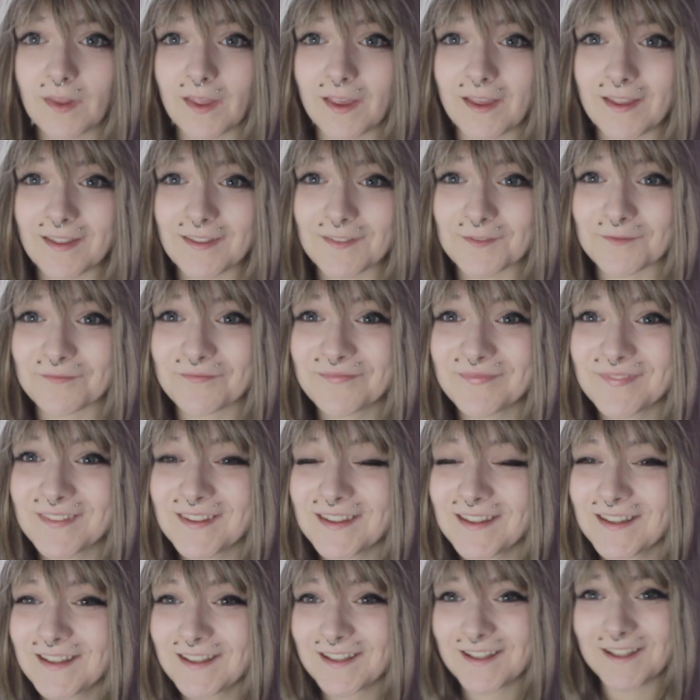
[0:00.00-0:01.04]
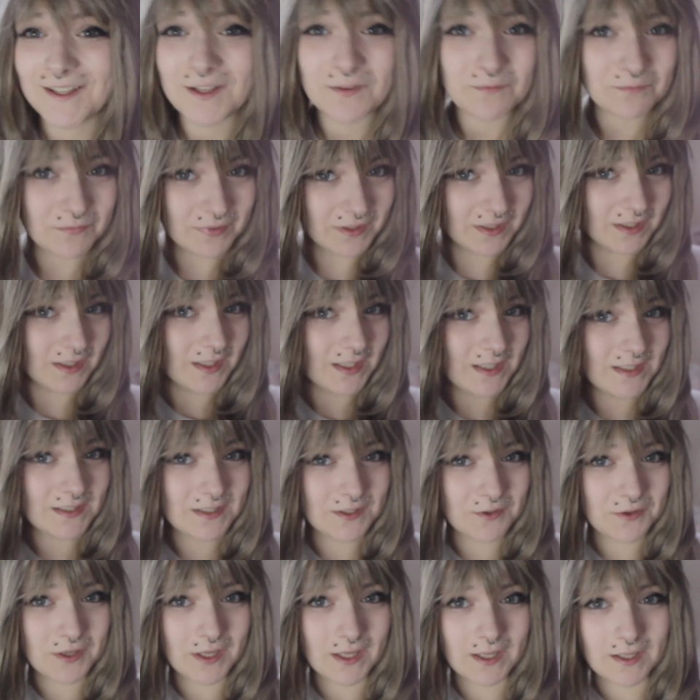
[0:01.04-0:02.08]
But
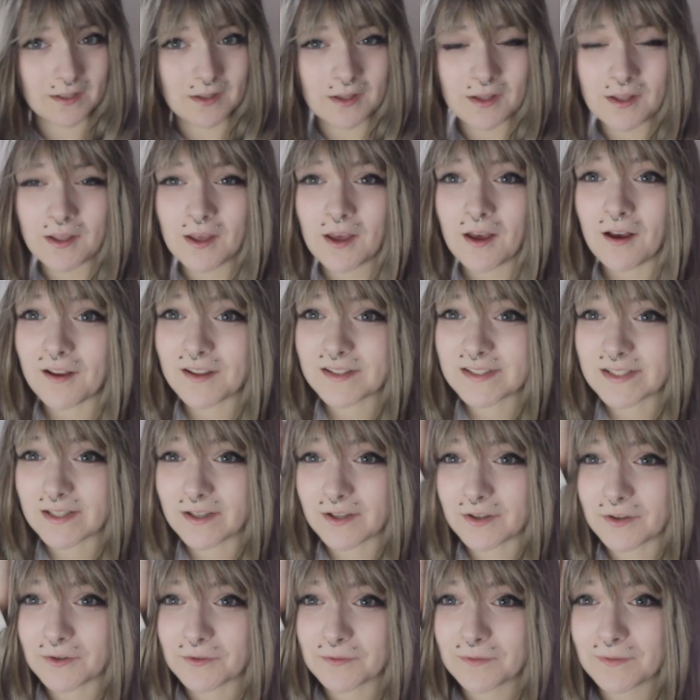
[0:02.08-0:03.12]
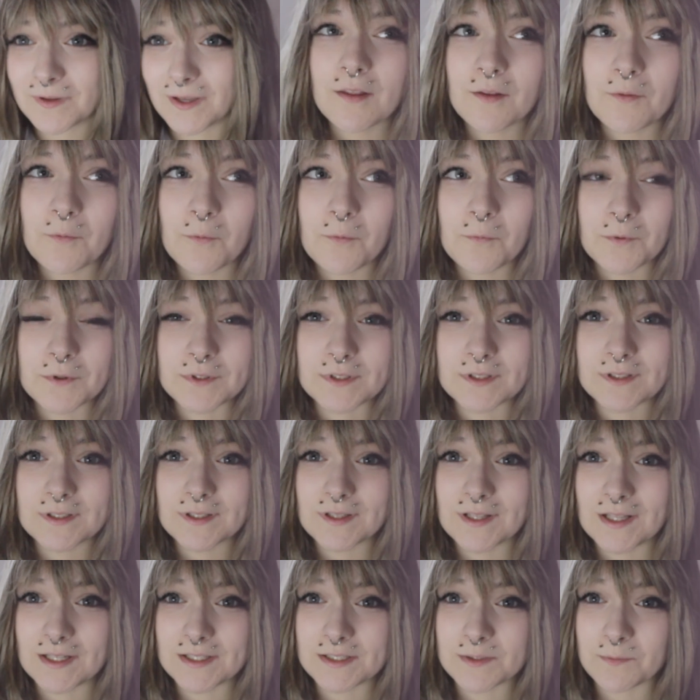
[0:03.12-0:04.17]
it's okay. Also, what's
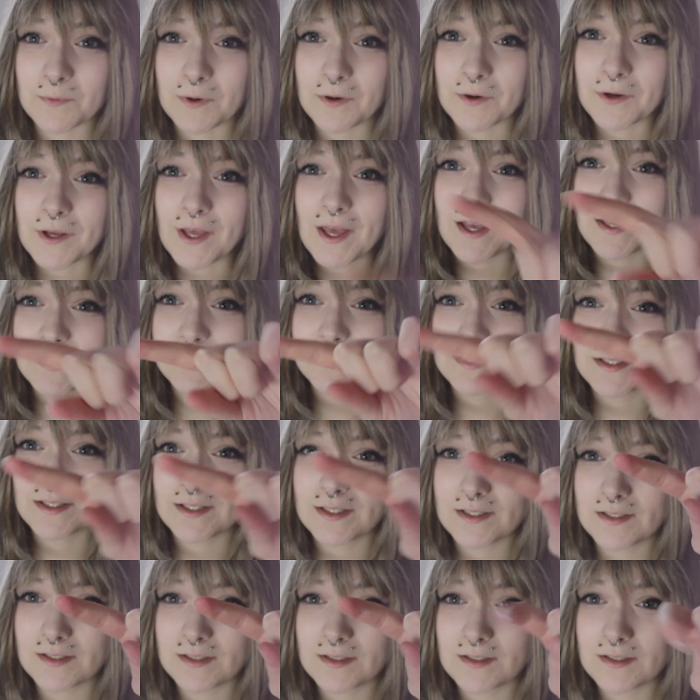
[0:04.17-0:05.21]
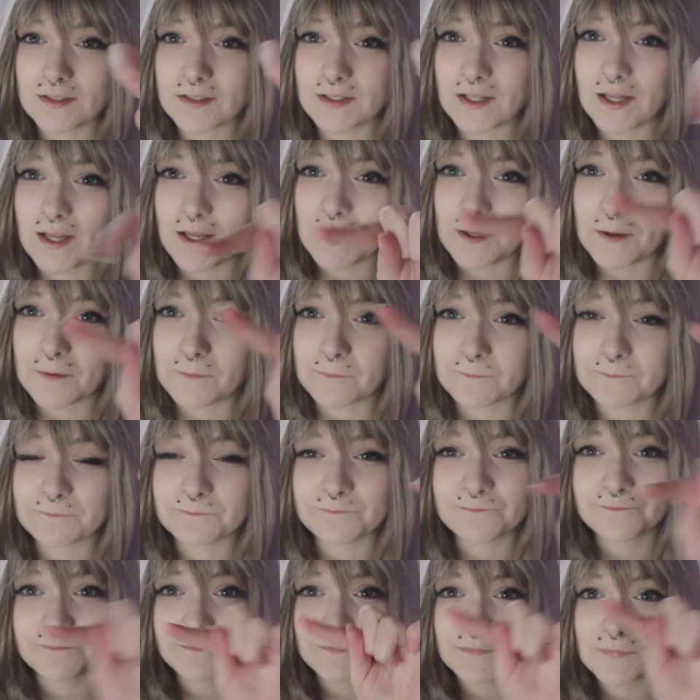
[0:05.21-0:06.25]
nice about it has the little
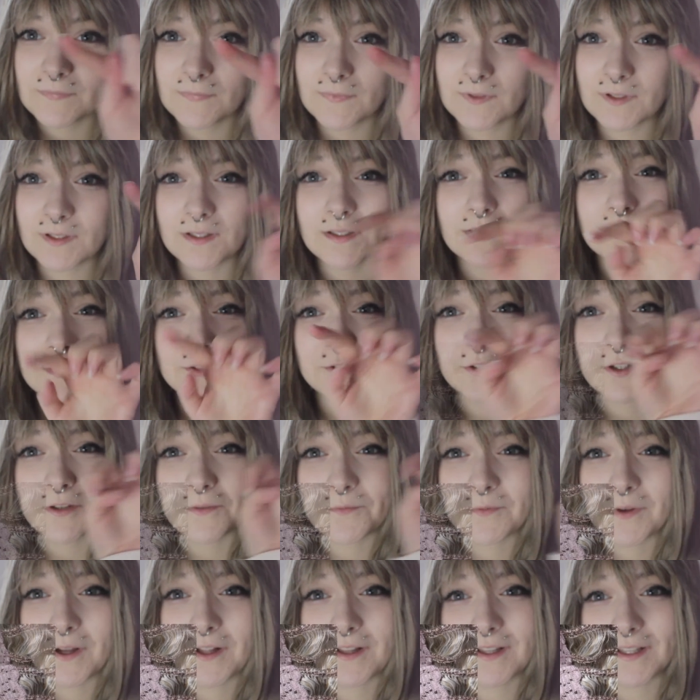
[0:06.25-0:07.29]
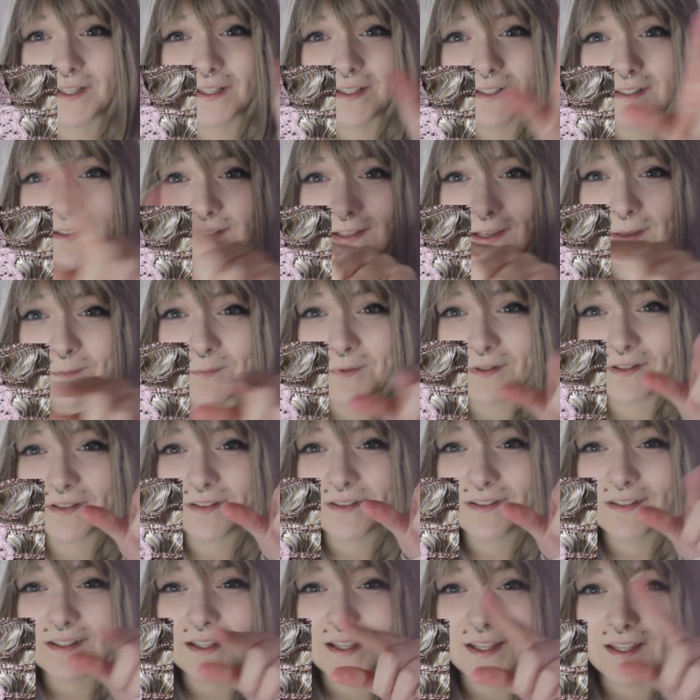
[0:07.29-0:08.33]
Dreamholic
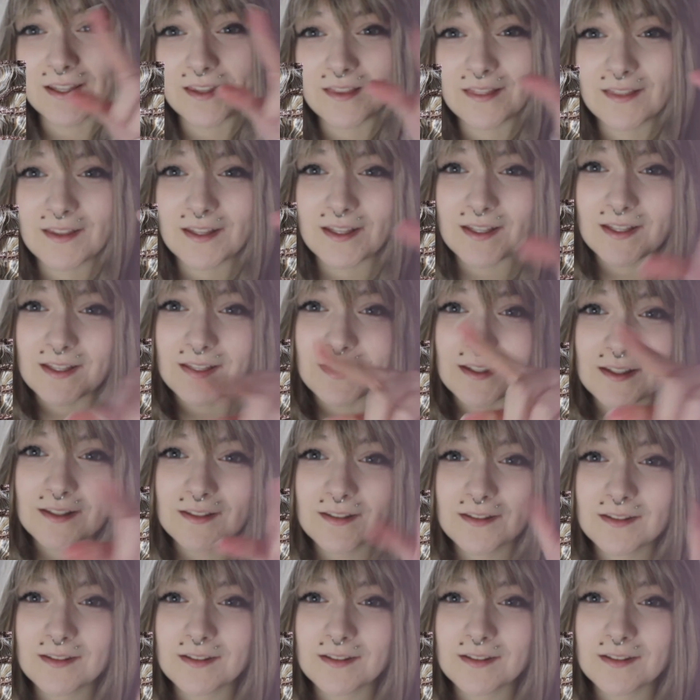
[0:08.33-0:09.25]
label in the